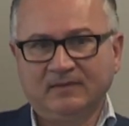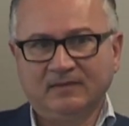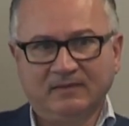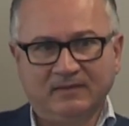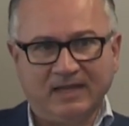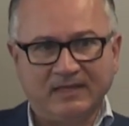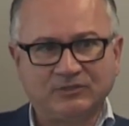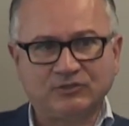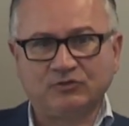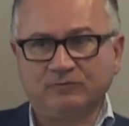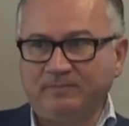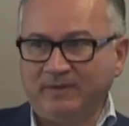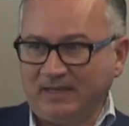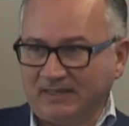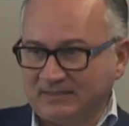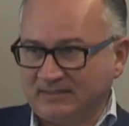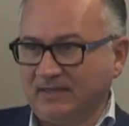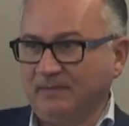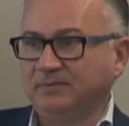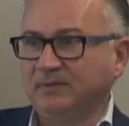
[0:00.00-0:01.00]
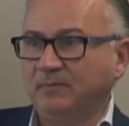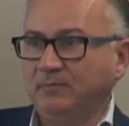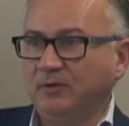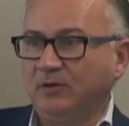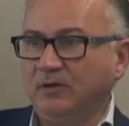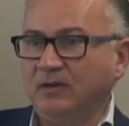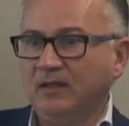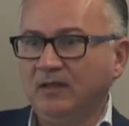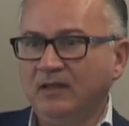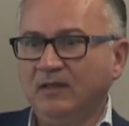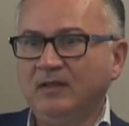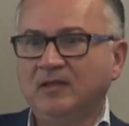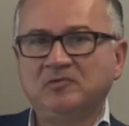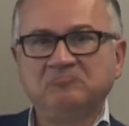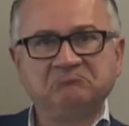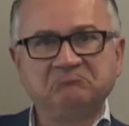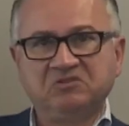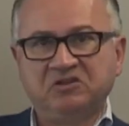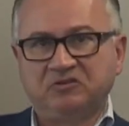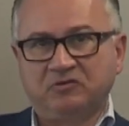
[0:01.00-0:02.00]
That should be acceptable,
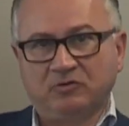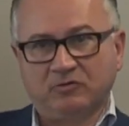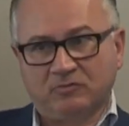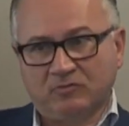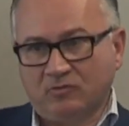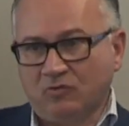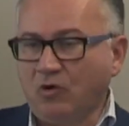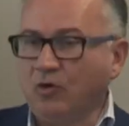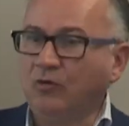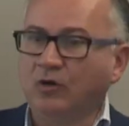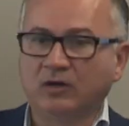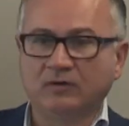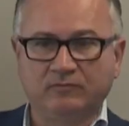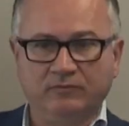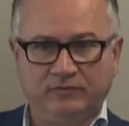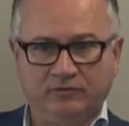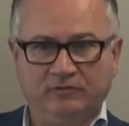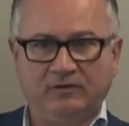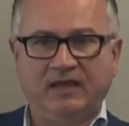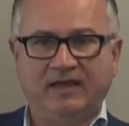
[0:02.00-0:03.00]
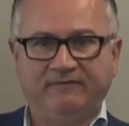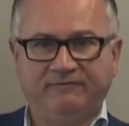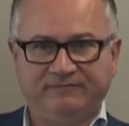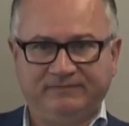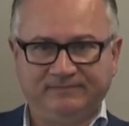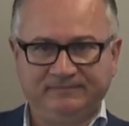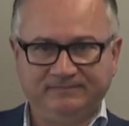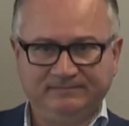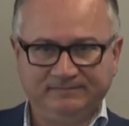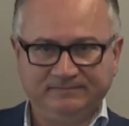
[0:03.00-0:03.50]
and you go on with your life.